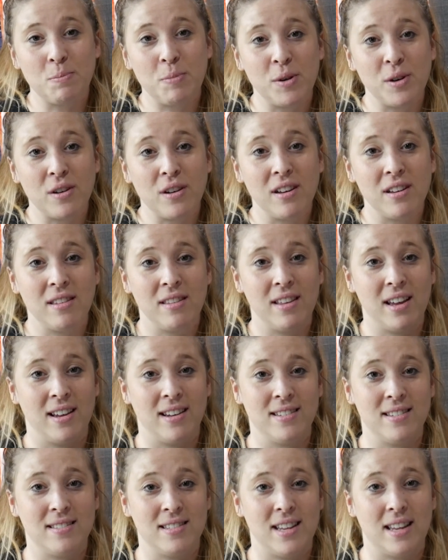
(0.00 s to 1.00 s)
book
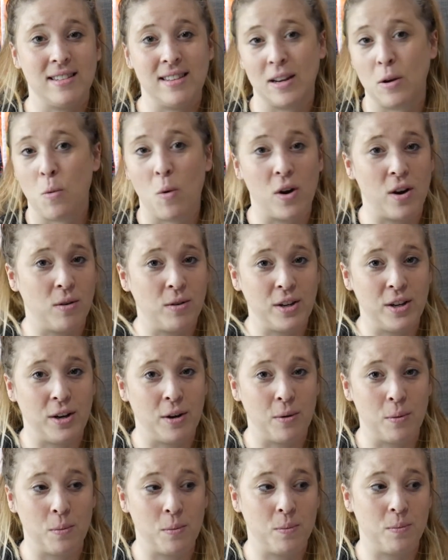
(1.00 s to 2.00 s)
that says like what, you
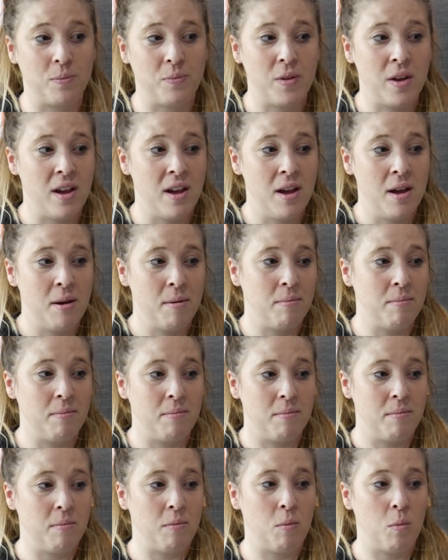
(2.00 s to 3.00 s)
know,
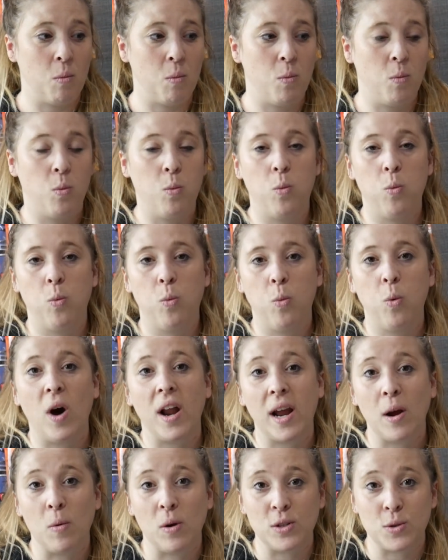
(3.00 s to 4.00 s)
what
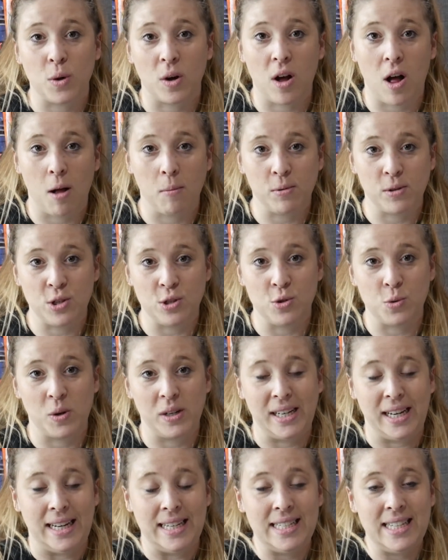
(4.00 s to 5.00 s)
I want to accomplish in
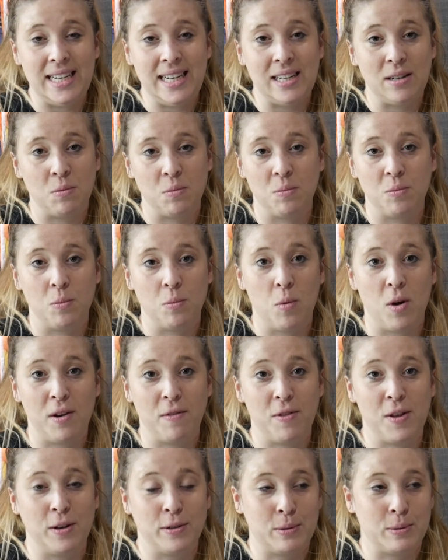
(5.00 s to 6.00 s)
2018, and one
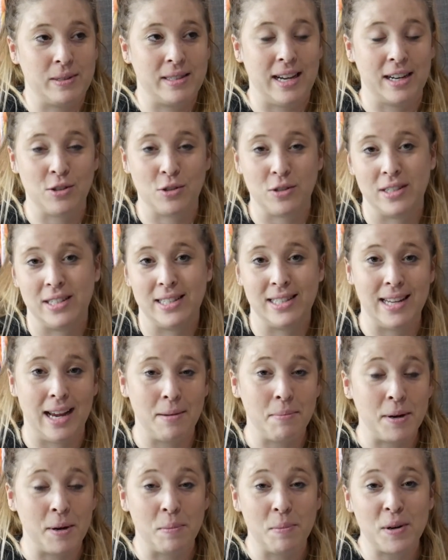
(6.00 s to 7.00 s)
of those was actually
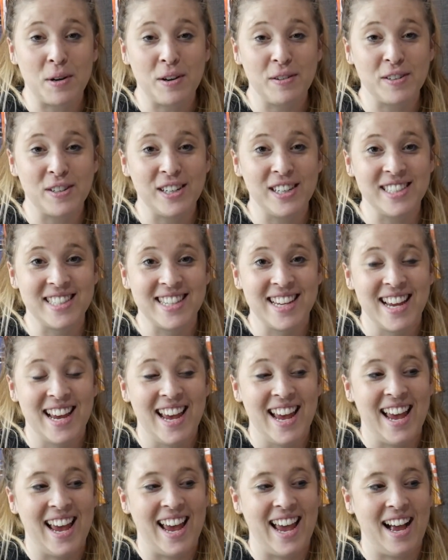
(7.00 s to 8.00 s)
design my own book covers,
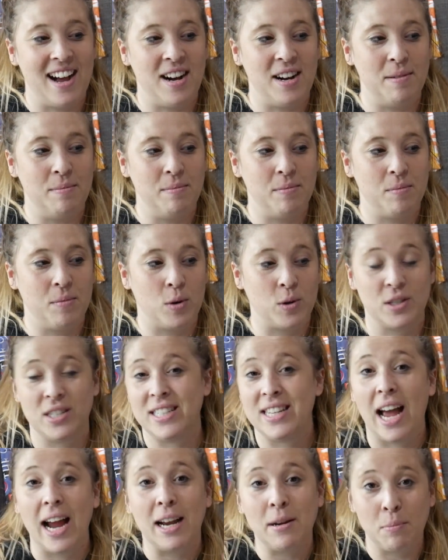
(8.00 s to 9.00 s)
or
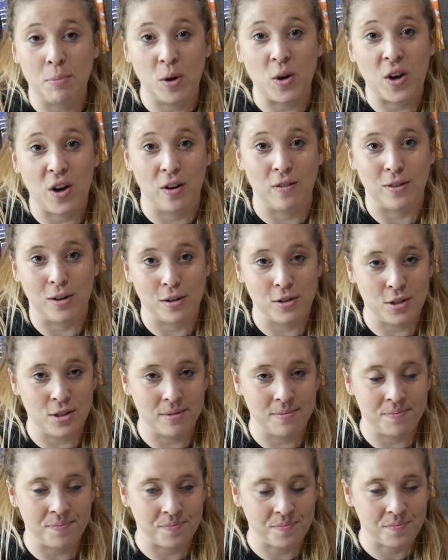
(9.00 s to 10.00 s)
design book
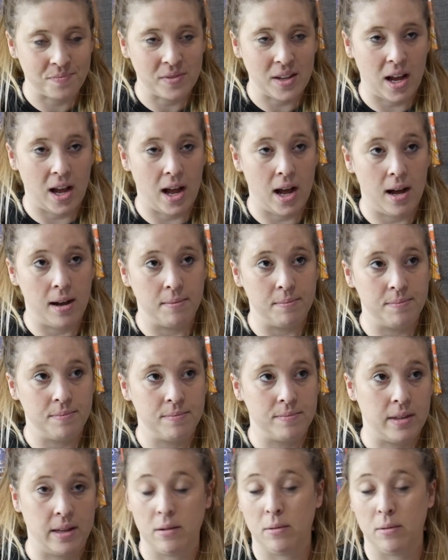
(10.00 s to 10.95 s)
covers, and